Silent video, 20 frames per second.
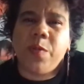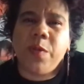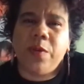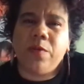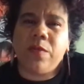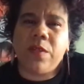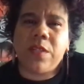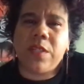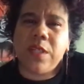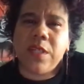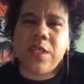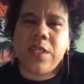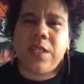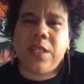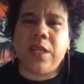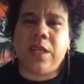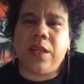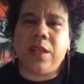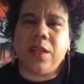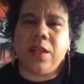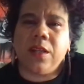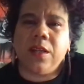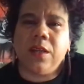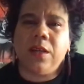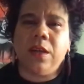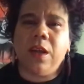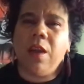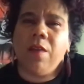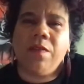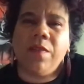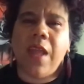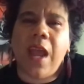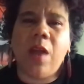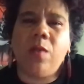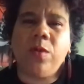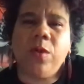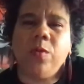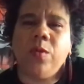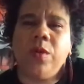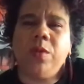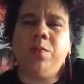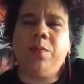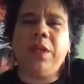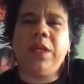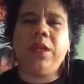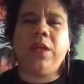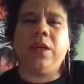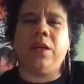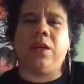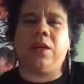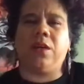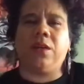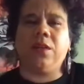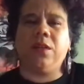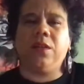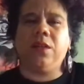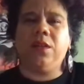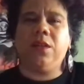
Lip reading: been resisting. If not, we wouldn't be here.